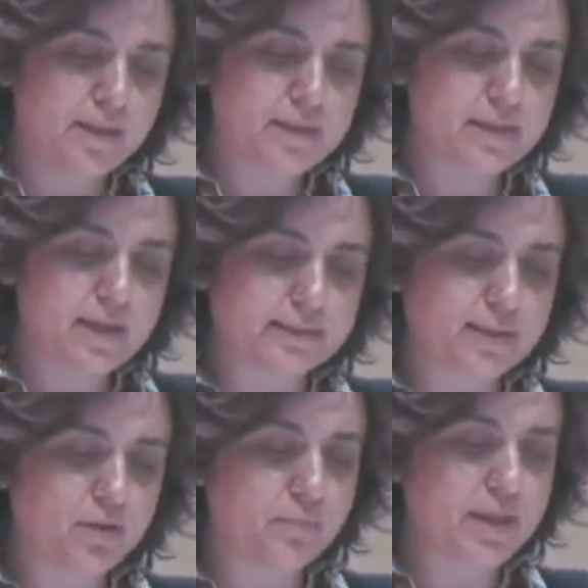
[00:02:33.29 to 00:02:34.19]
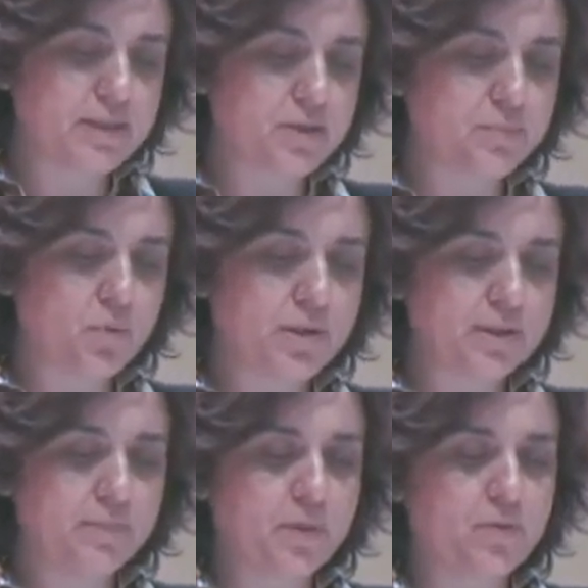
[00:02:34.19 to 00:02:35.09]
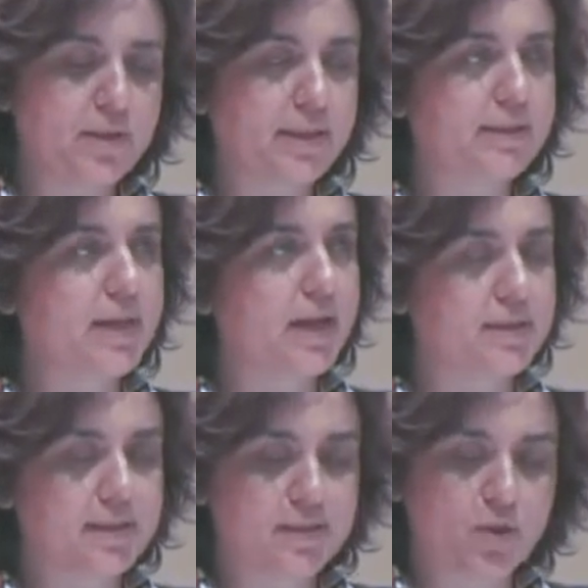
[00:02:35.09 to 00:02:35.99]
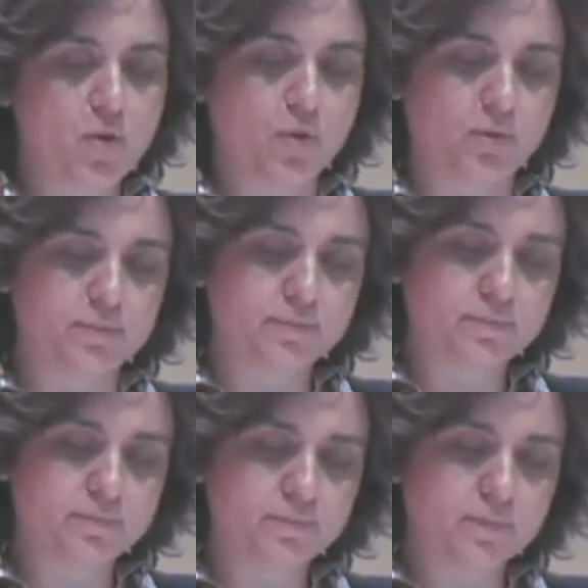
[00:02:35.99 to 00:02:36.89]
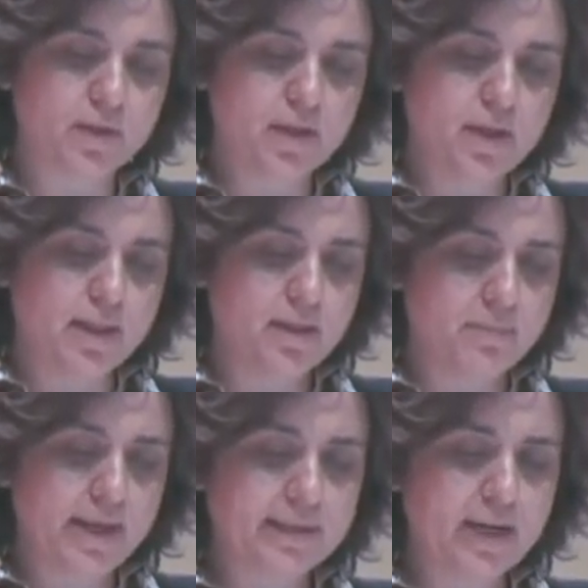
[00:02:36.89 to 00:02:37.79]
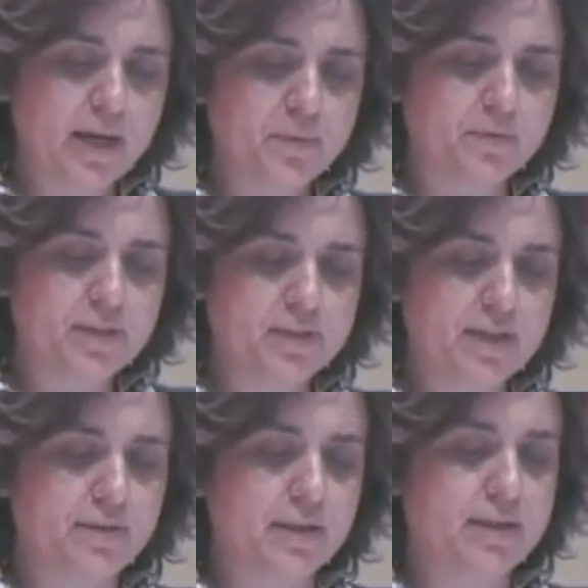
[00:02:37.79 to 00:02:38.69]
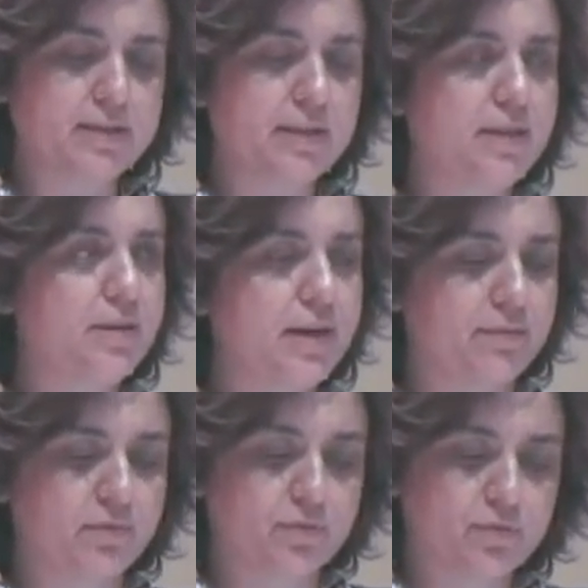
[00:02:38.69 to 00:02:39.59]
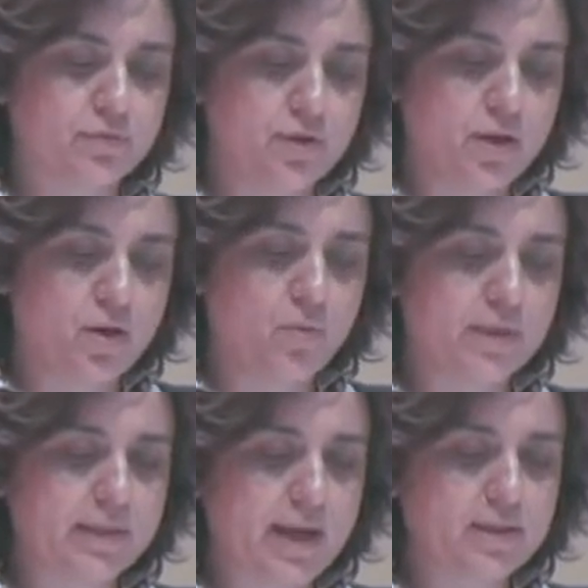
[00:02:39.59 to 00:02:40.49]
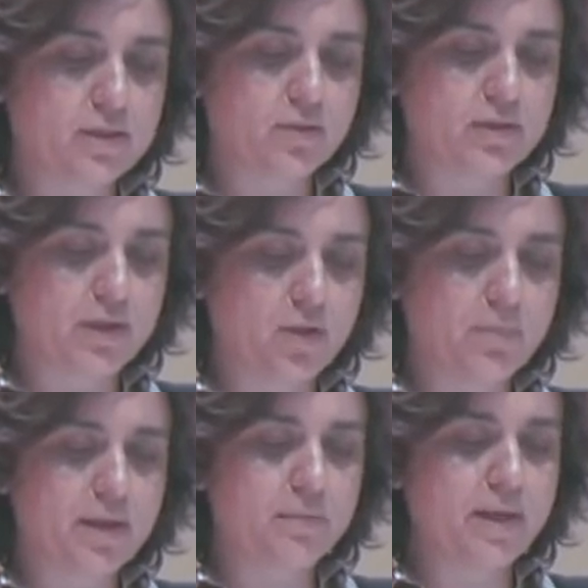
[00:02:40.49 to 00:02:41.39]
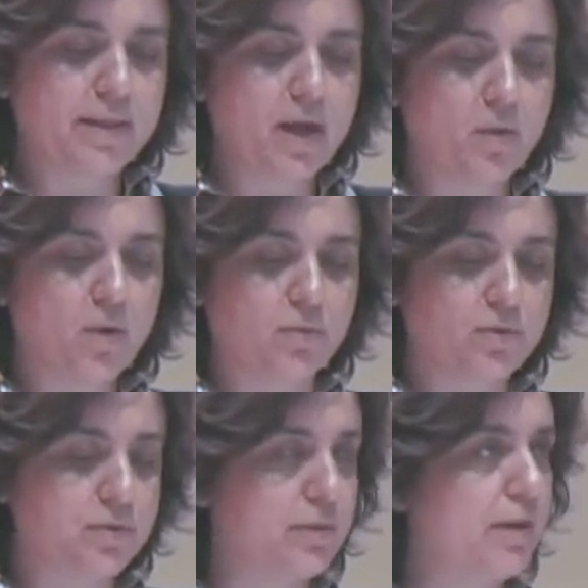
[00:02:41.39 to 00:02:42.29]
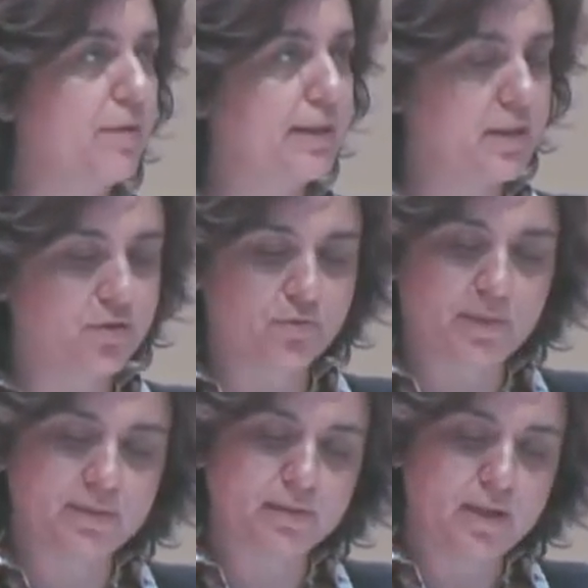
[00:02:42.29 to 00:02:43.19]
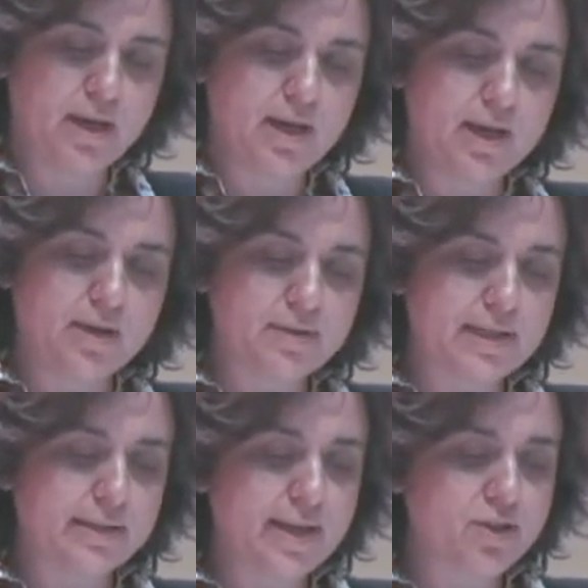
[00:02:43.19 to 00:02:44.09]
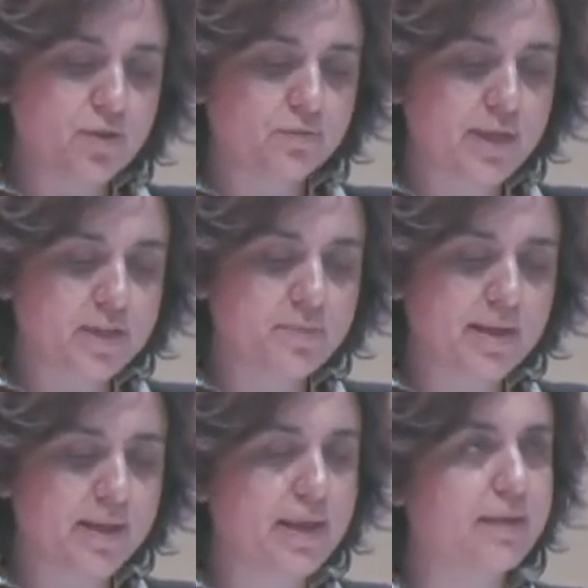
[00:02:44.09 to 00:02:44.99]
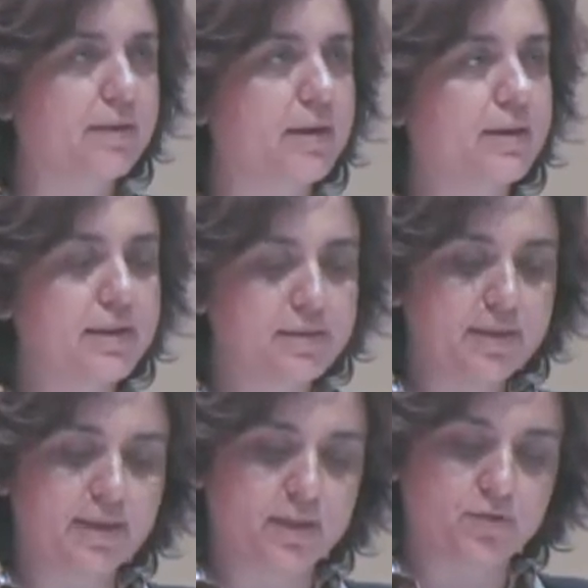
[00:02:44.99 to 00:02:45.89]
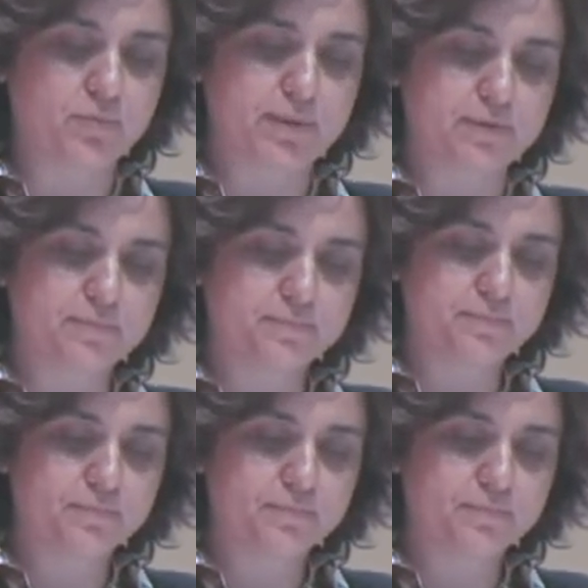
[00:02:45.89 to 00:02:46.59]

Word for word: This art encompasses poetry, music, and dance as a whole. The main type of this genre is the dithyrambos, where dance was accompanied by the aulos, a reed instrument, and recitation of text by the kithara, a string instrument.